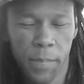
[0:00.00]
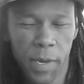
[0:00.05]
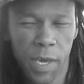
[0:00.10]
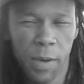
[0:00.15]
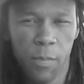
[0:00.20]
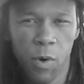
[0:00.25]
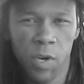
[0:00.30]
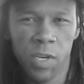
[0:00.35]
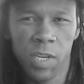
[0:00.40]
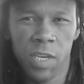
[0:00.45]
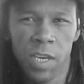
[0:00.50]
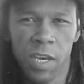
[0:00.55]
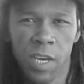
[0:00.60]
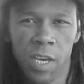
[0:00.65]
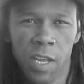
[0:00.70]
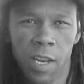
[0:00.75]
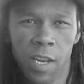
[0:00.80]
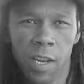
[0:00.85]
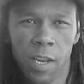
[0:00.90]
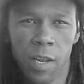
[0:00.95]
b-boy
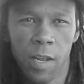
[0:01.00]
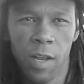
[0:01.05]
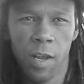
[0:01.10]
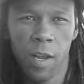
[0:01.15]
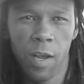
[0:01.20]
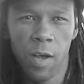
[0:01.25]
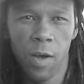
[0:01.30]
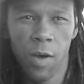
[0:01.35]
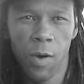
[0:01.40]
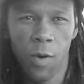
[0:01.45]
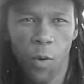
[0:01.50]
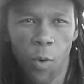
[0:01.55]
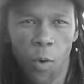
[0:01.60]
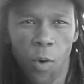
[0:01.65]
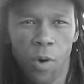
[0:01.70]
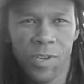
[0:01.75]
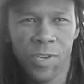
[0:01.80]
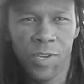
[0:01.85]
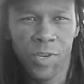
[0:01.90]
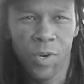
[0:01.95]
scene,
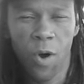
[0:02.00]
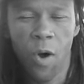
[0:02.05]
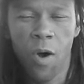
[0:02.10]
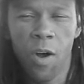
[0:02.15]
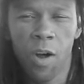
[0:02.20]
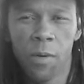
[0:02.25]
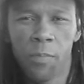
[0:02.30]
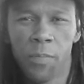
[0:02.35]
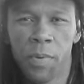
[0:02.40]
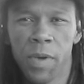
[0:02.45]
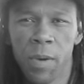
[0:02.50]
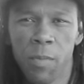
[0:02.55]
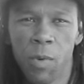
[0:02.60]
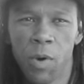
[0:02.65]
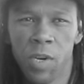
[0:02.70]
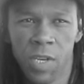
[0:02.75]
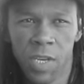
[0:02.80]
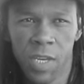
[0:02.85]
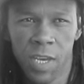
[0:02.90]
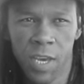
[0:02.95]
or a stronger
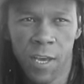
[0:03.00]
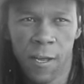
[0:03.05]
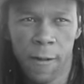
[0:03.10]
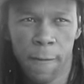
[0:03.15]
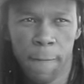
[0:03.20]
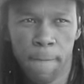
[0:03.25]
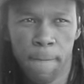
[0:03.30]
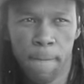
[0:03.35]
b-boy scene.